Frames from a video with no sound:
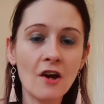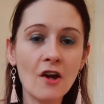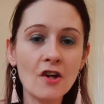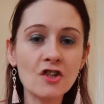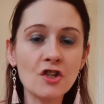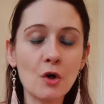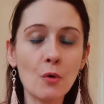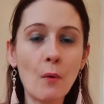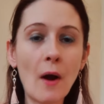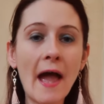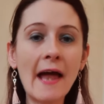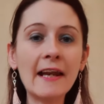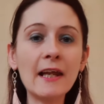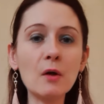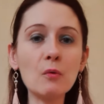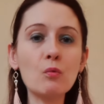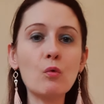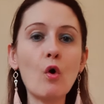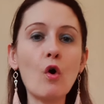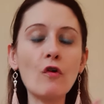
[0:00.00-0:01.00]
So
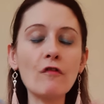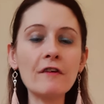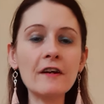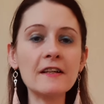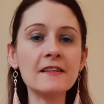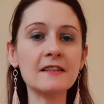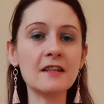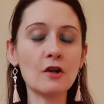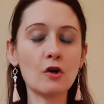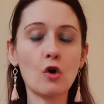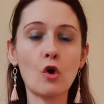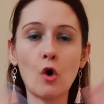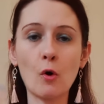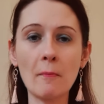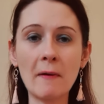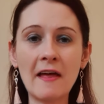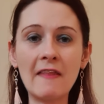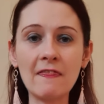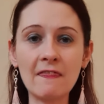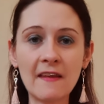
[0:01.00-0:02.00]
any worries that come
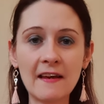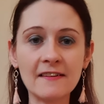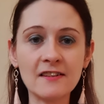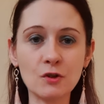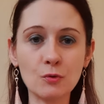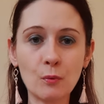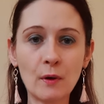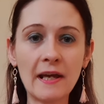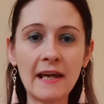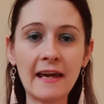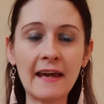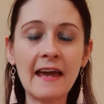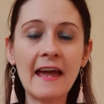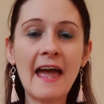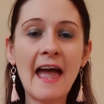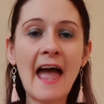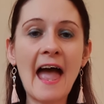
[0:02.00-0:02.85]
in this week,